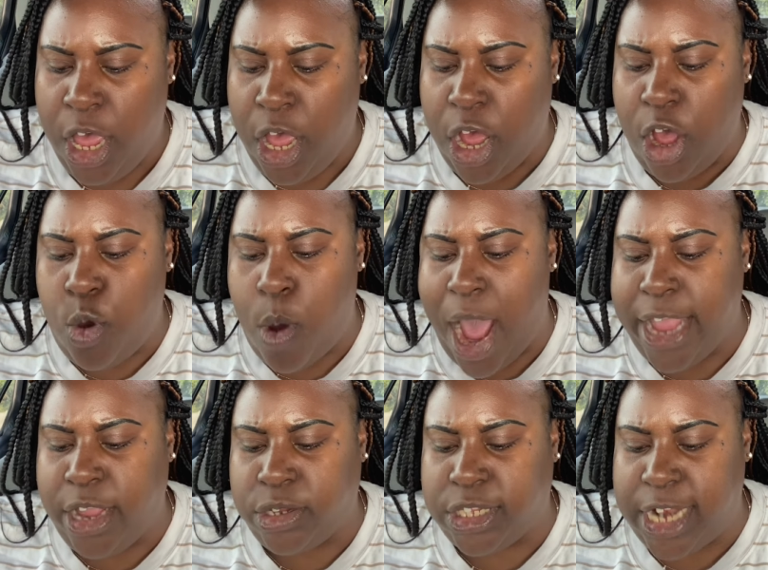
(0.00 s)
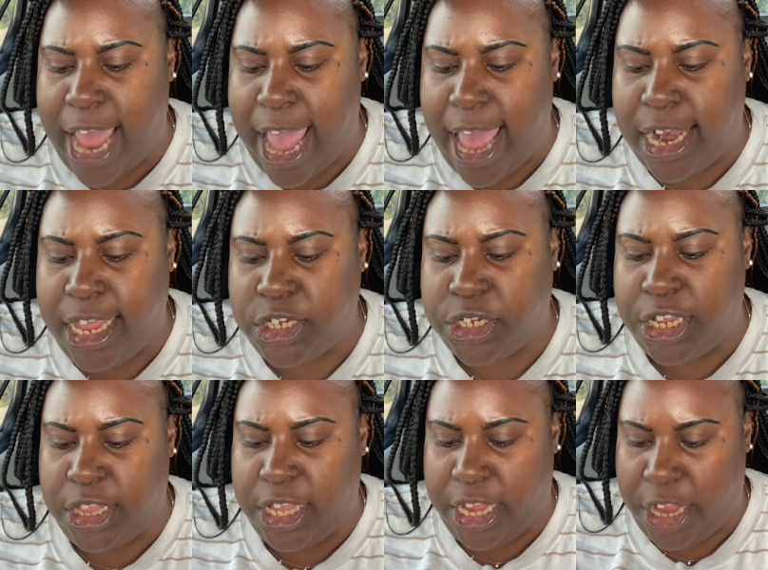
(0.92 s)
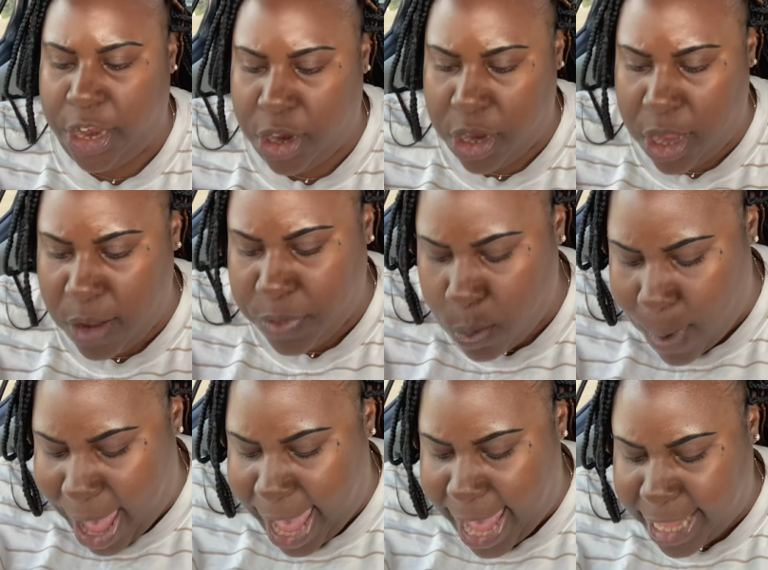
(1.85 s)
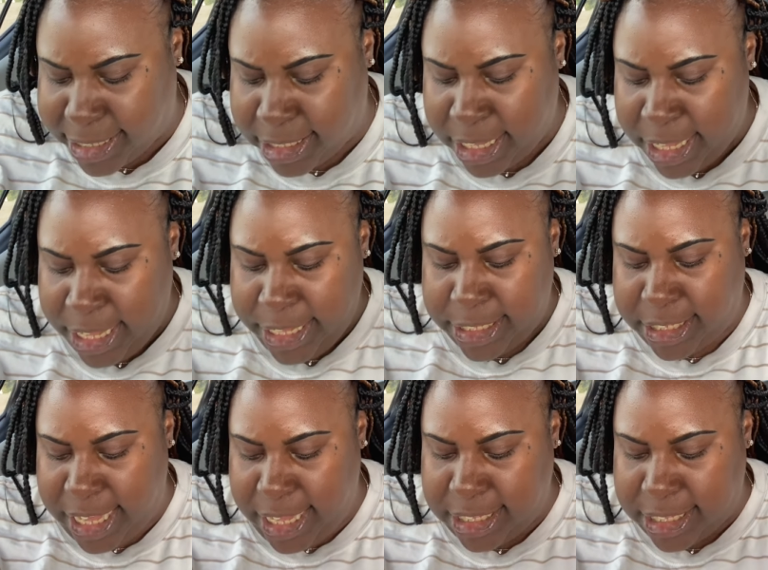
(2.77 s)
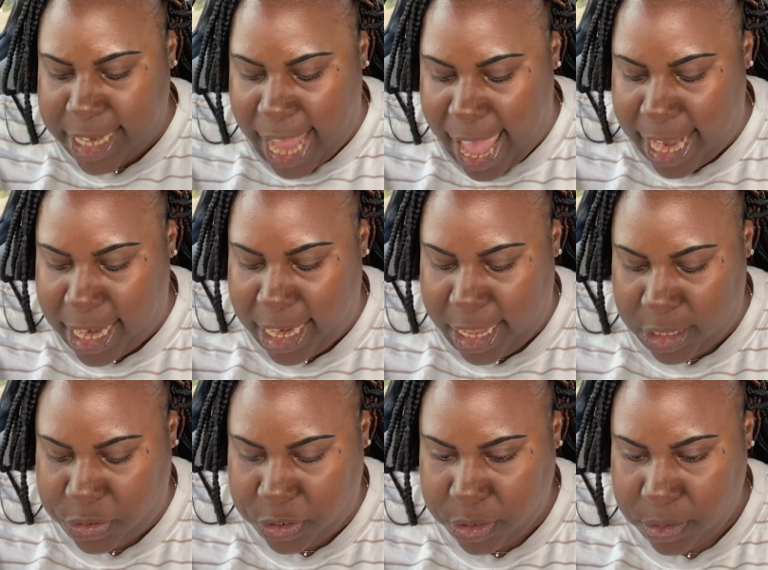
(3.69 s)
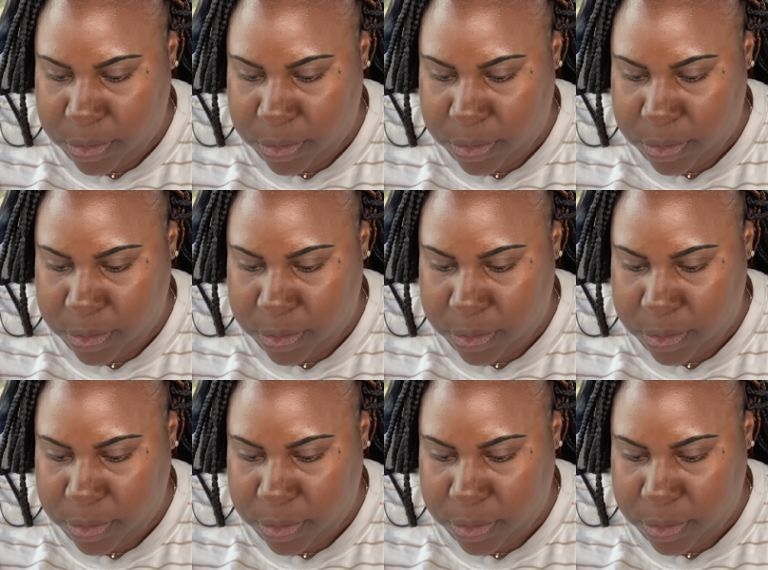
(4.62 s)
acquires knowledge, and the ear of the wise seeks knowledge.